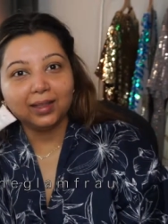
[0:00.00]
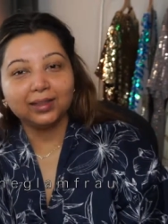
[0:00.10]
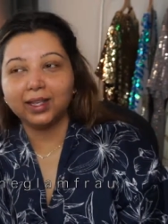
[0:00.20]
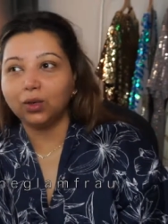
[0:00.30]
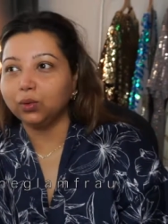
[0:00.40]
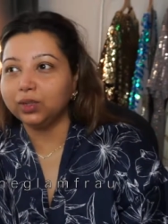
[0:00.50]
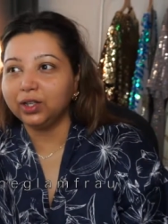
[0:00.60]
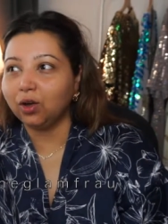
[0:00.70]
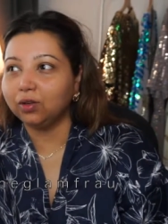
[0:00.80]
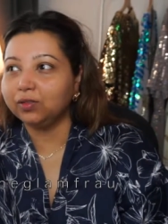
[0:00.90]
they only
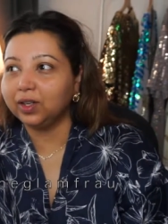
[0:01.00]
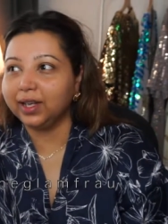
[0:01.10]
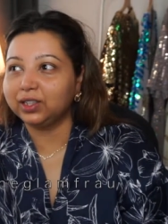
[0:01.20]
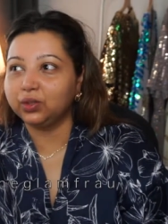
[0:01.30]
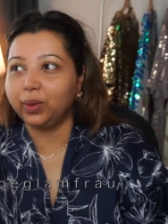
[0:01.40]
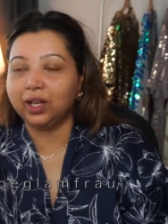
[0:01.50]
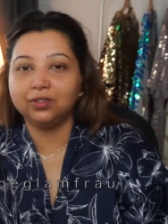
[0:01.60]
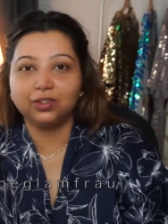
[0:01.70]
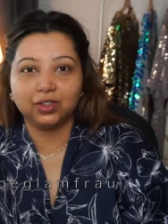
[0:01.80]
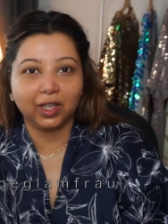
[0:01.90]
offer like 12
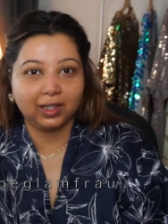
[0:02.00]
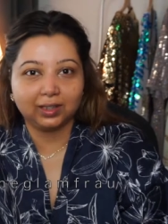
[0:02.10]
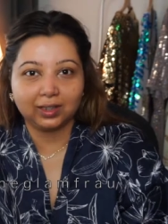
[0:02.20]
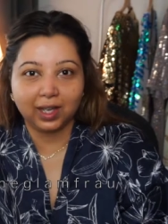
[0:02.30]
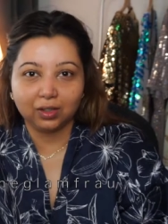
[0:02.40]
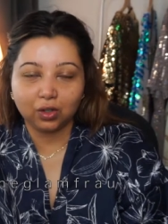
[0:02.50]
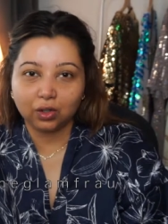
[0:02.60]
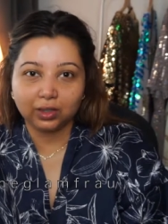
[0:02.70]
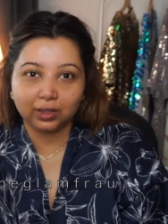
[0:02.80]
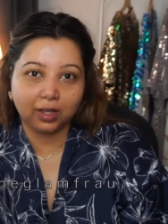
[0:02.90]
shades and
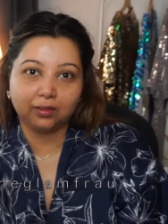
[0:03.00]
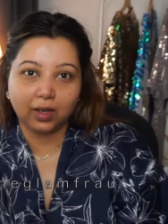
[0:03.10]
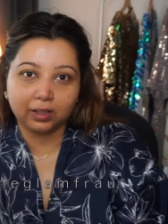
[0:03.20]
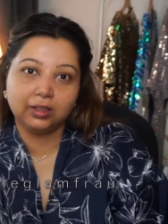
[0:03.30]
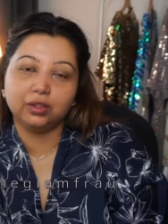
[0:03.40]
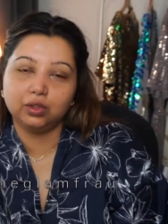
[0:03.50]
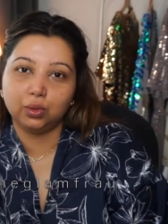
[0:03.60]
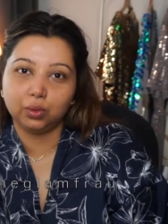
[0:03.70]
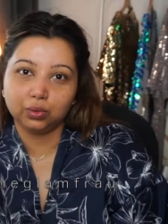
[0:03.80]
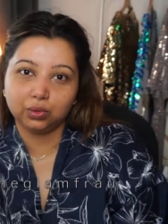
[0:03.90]
not enough
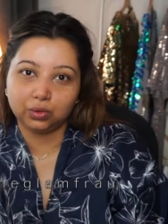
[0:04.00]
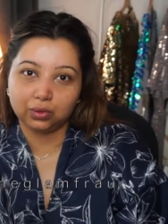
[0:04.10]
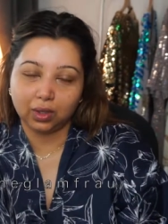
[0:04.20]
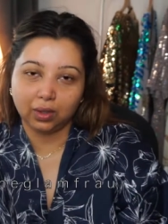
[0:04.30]
undertones.